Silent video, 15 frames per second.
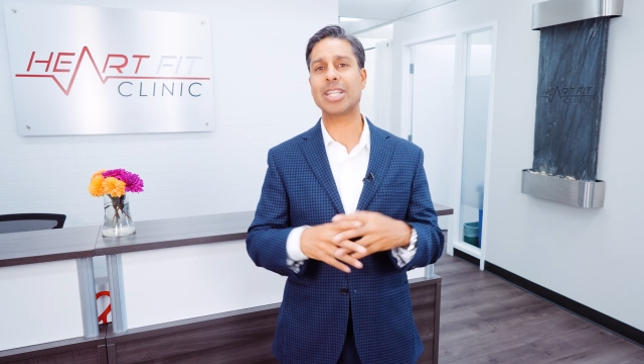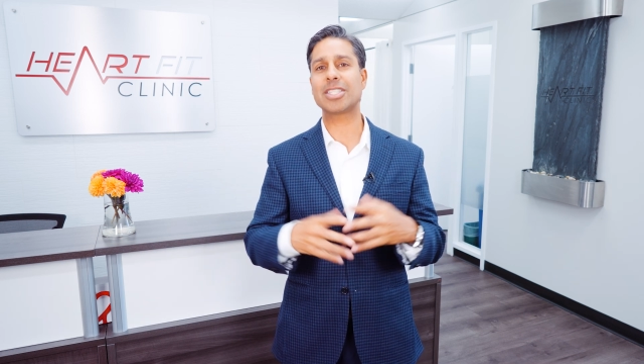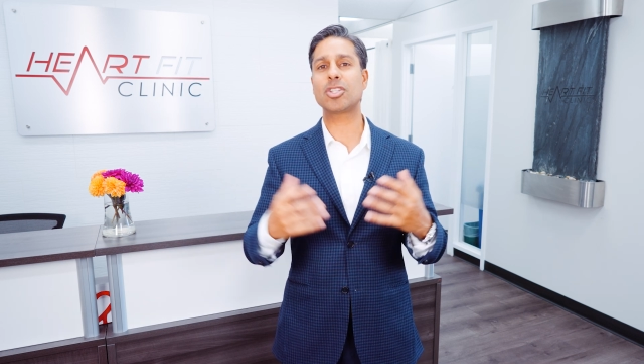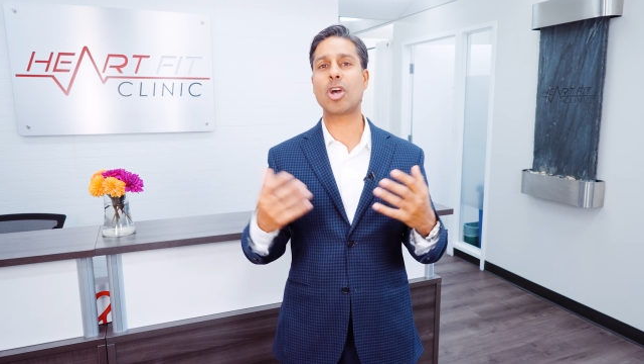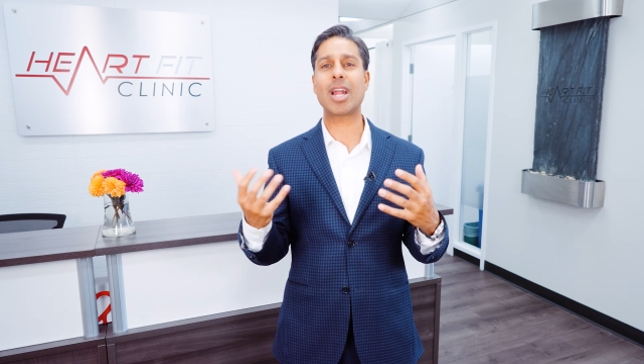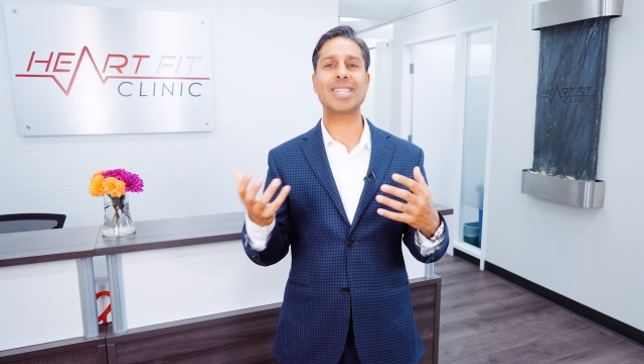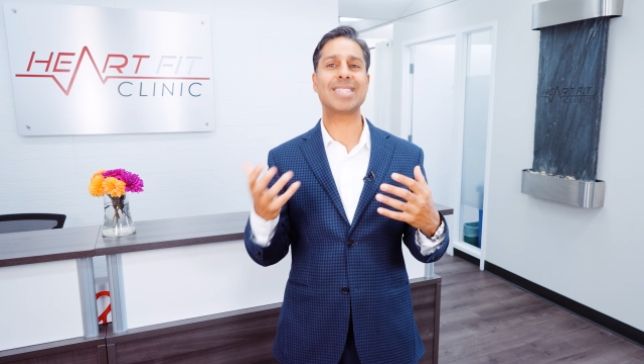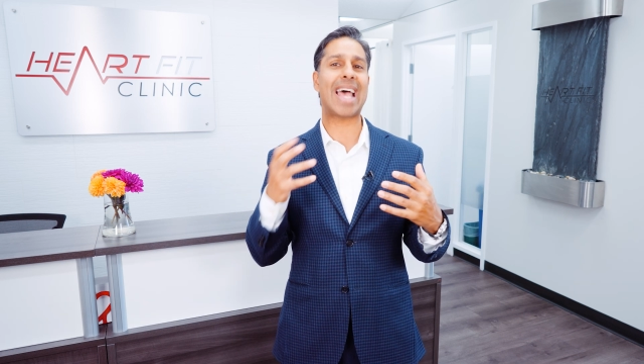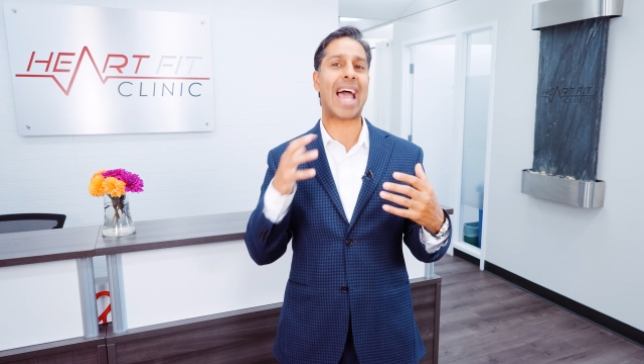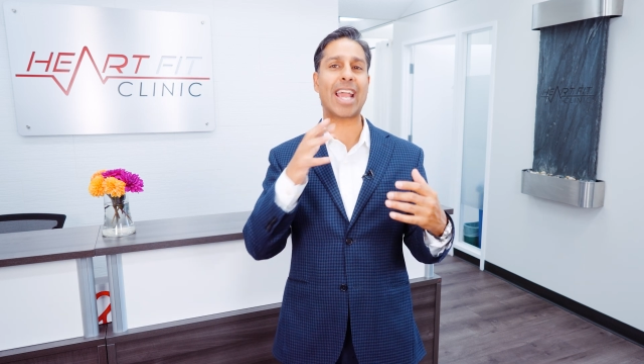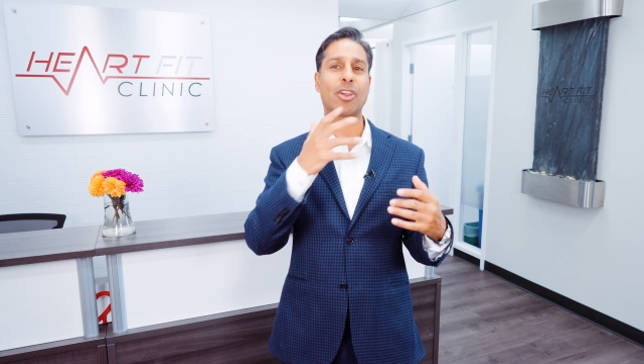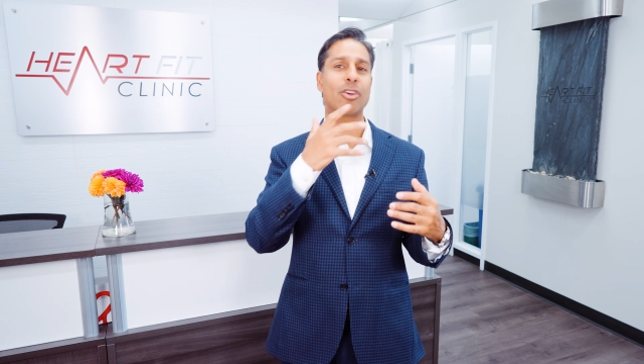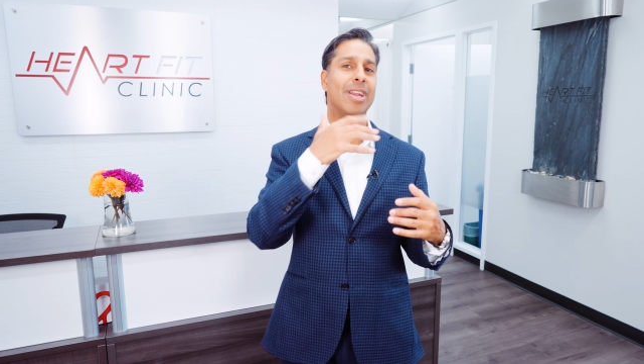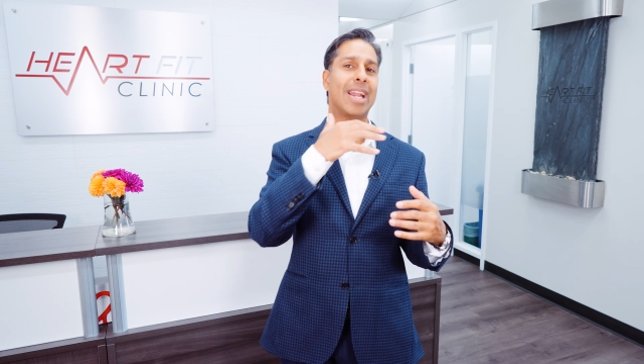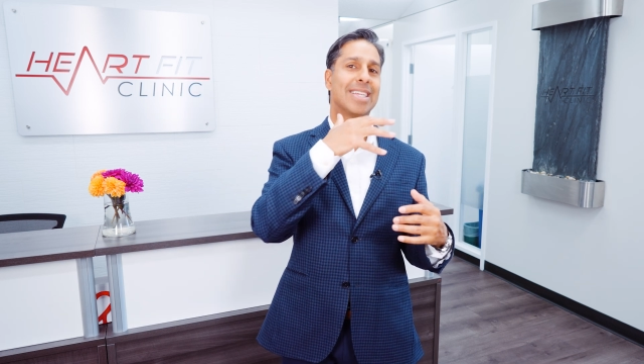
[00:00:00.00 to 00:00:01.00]
it's not as
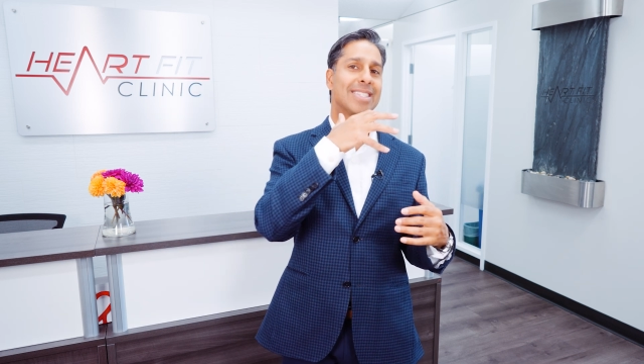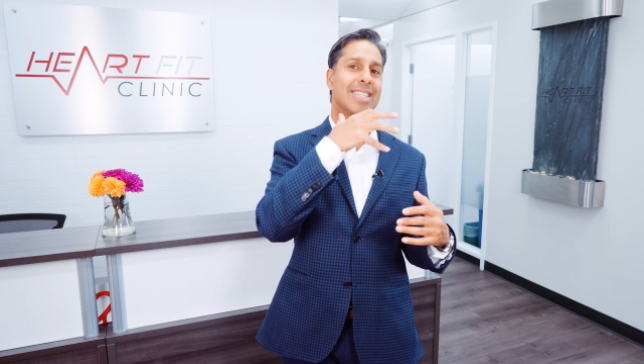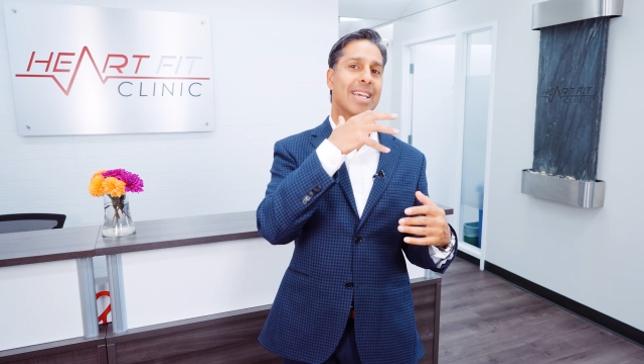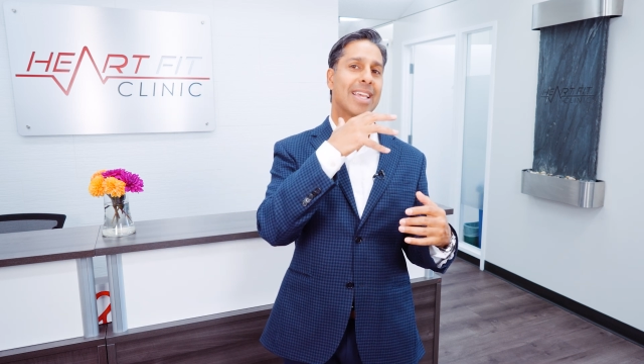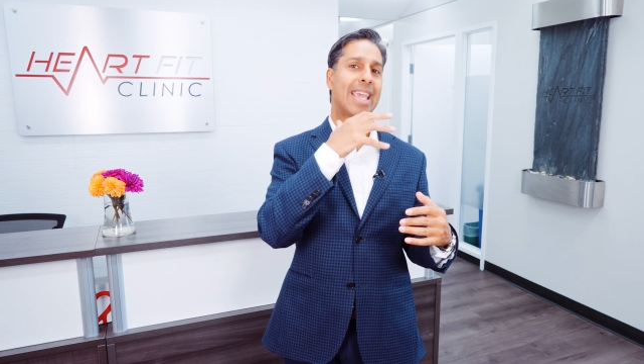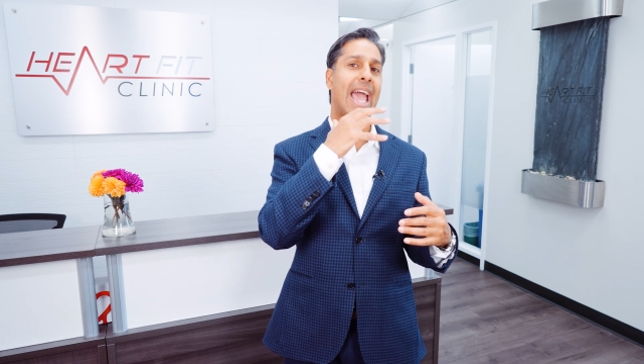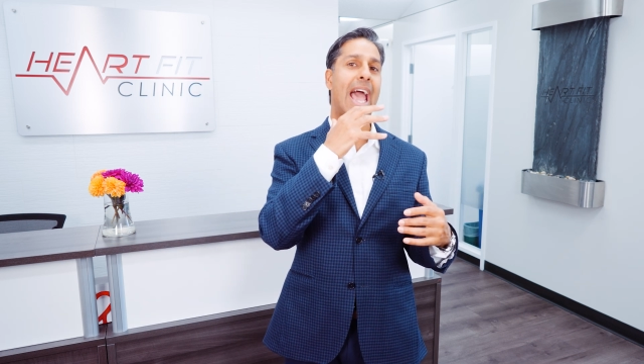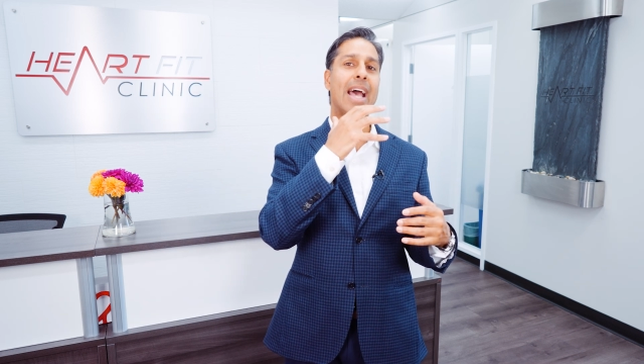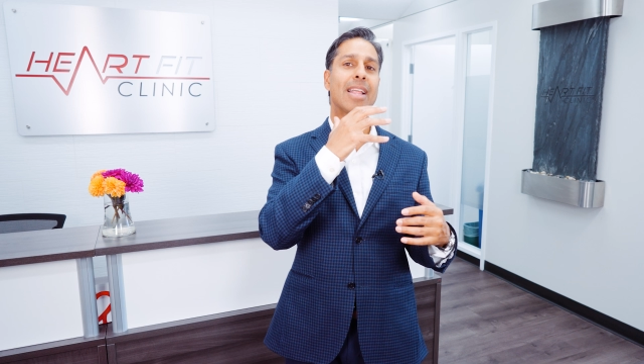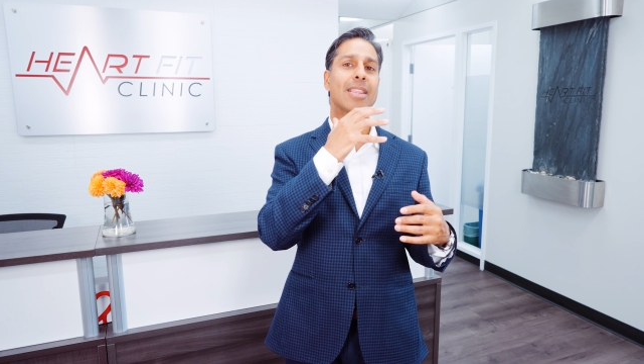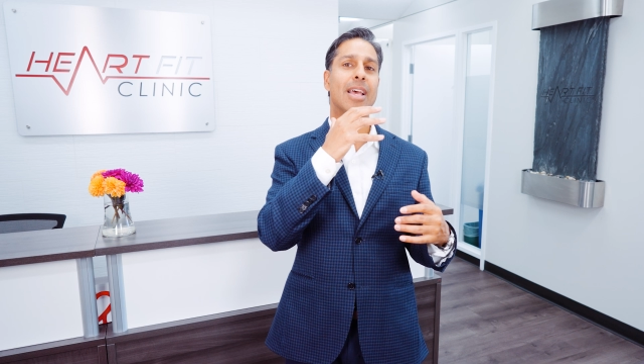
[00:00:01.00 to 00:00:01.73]
accurate as the cath